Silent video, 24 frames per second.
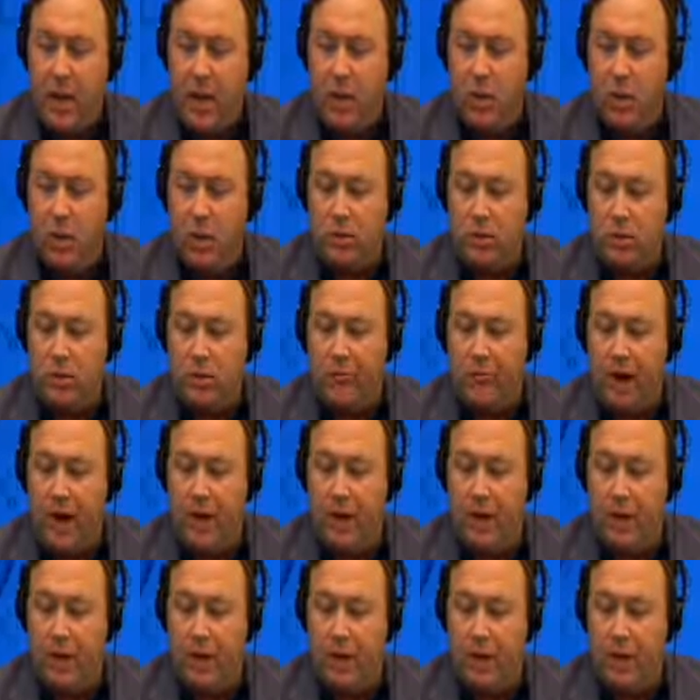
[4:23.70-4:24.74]
what their
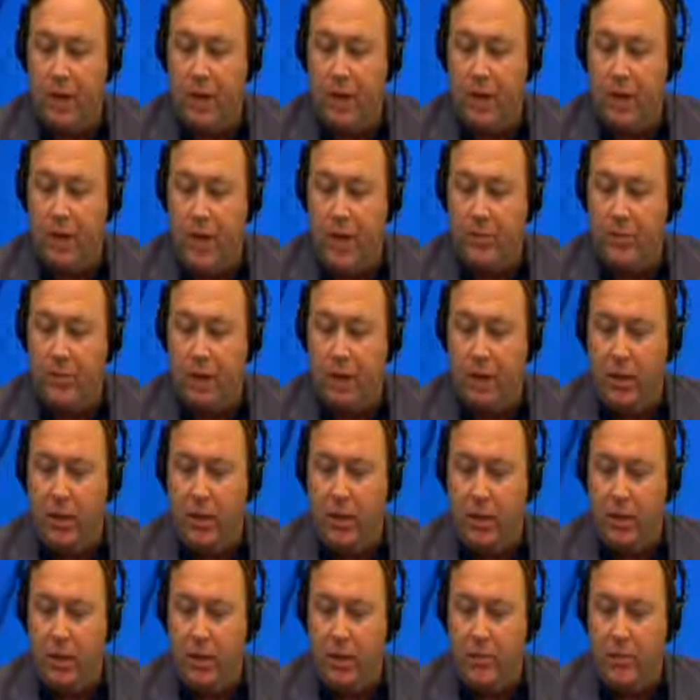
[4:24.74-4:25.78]
final end game
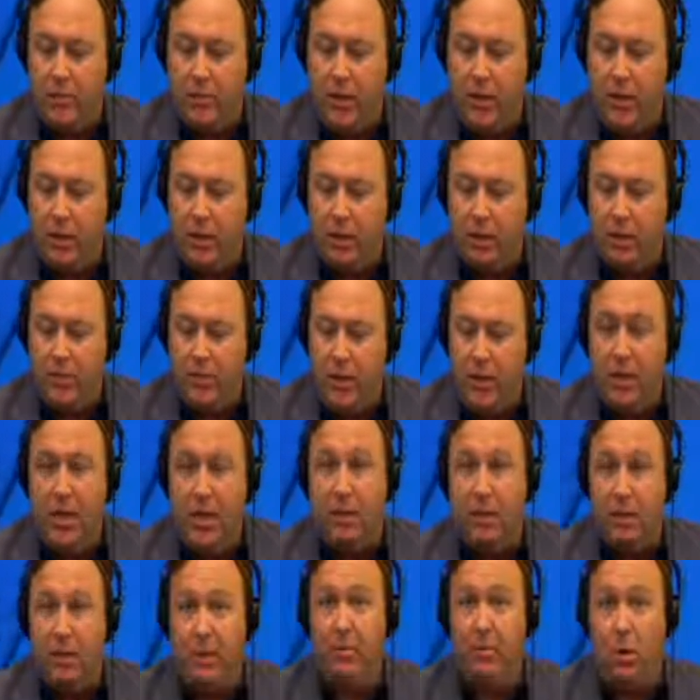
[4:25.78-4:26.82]
is if we don't defeat
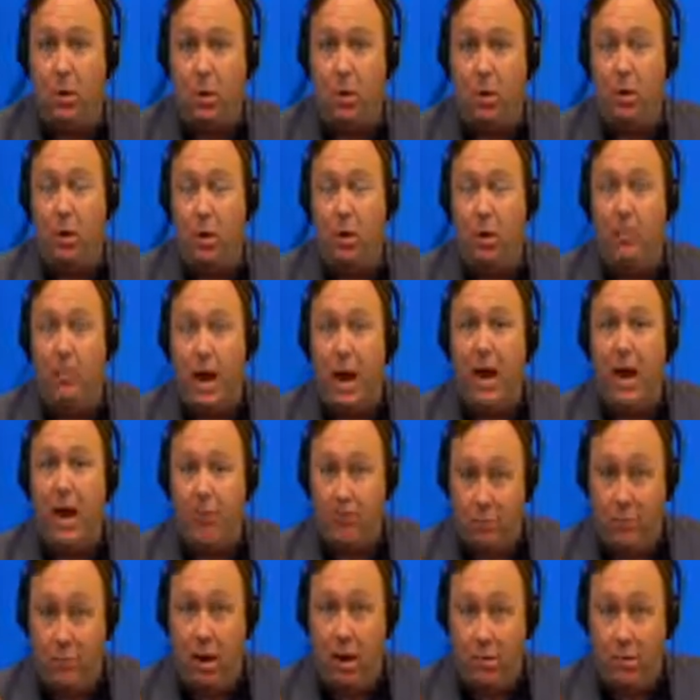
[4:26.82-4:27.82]
them, and more about